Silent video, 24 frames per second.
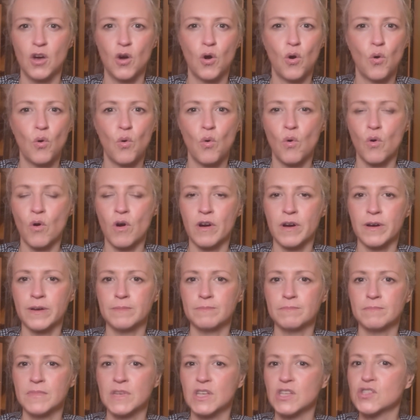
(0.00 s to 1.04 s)
or
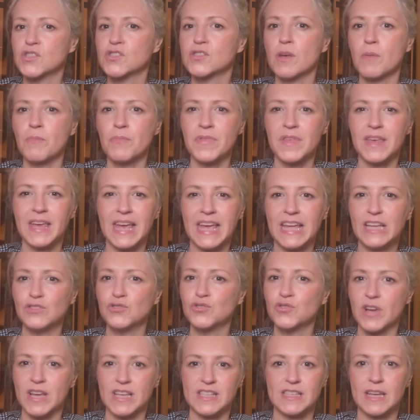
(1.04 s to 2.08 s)
something
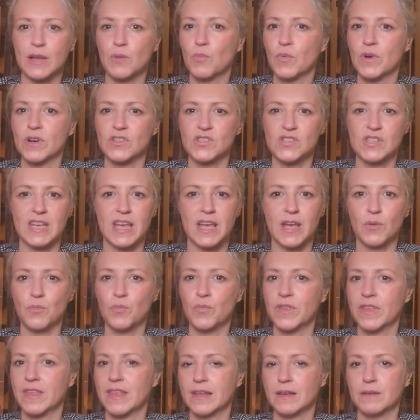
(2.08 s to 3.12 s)
interesting we're seeing
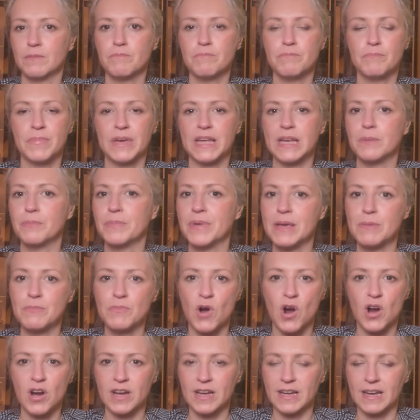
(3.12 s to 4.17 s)
within B2B
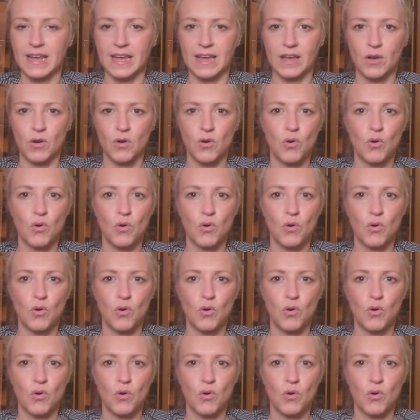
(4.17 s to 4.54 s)
marketing,